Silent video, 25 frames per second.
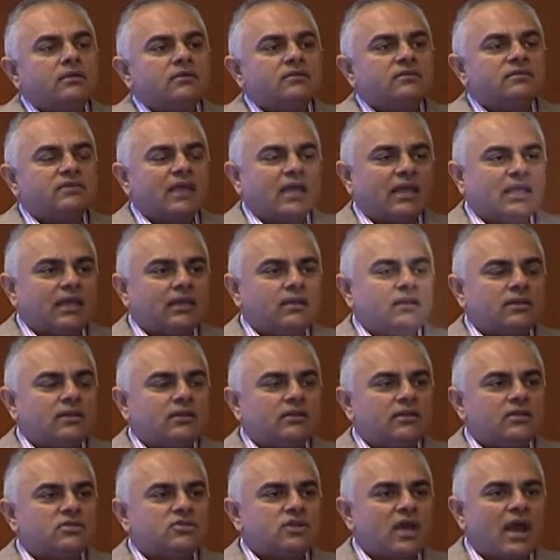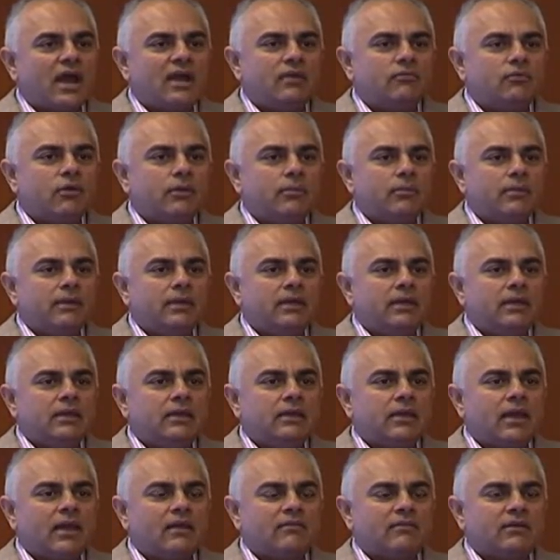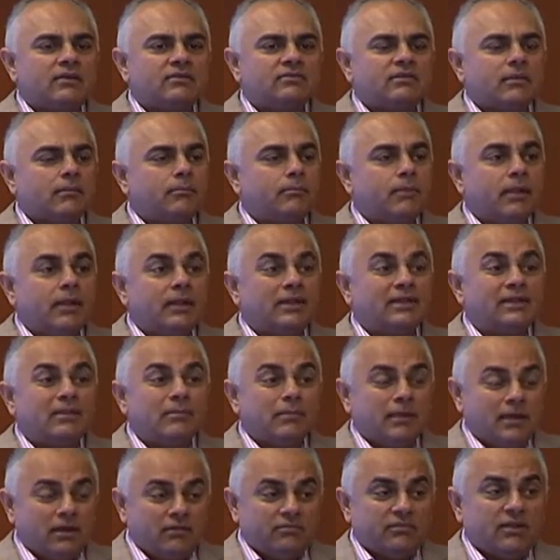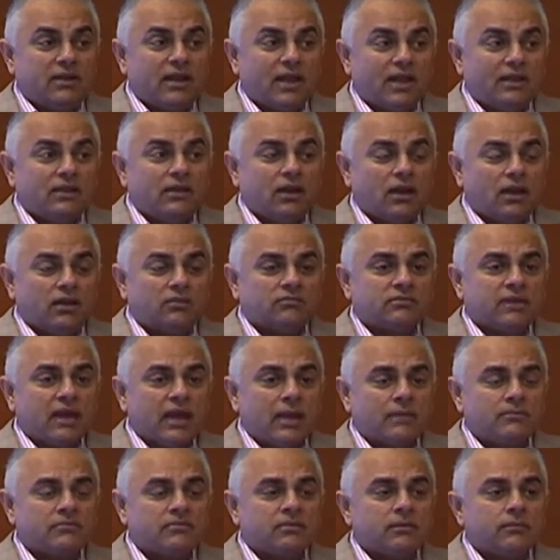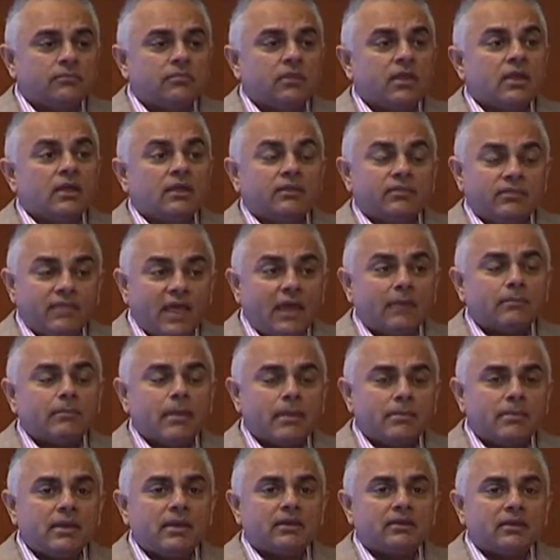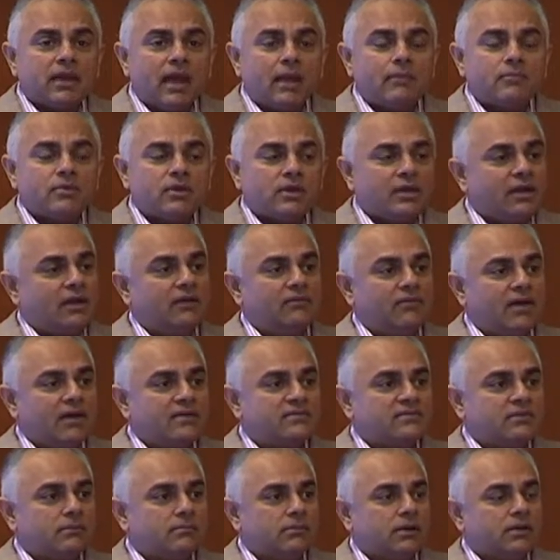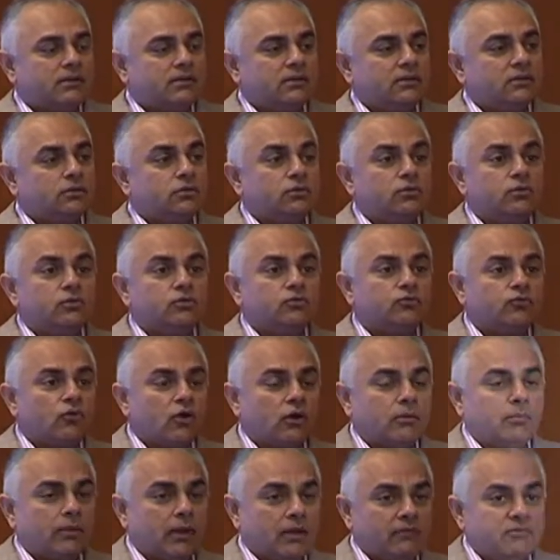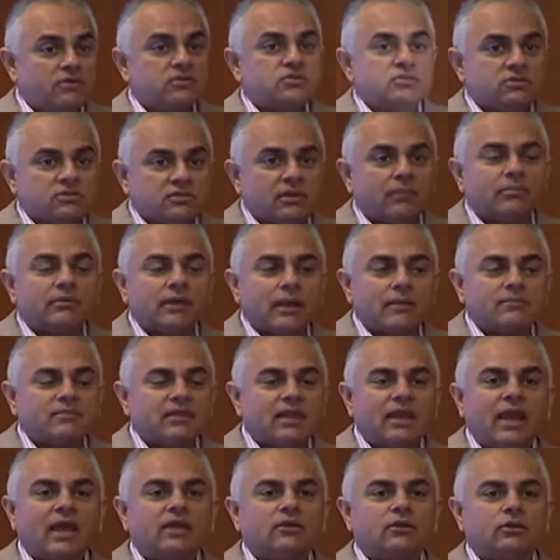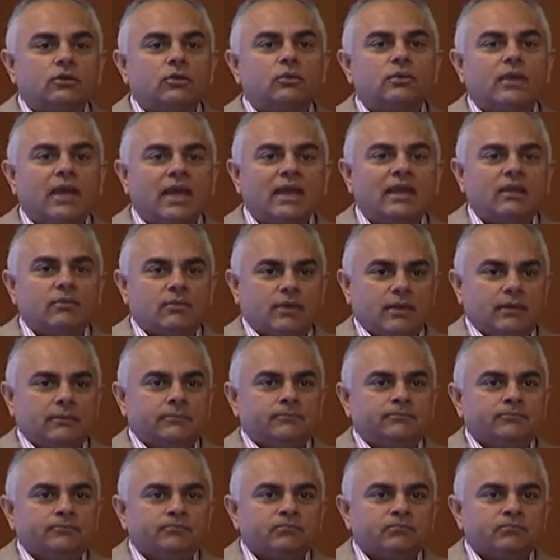Second, the child will be having some milk in the middle of the night a lot of times. That may be a time you can advise the mother to use formula, which sometimes they like to do it anyway.